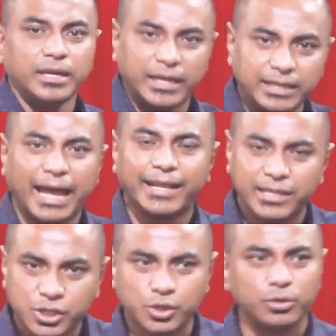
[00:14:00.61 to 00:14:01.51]
In that,
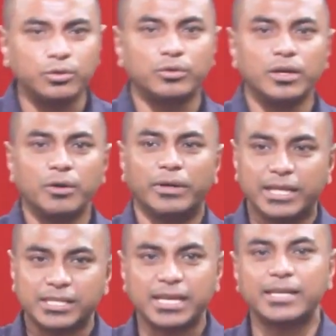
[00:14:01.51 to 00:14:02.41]
it's true when
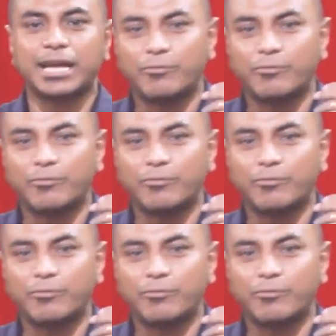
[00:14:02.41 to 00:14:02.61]
he says, I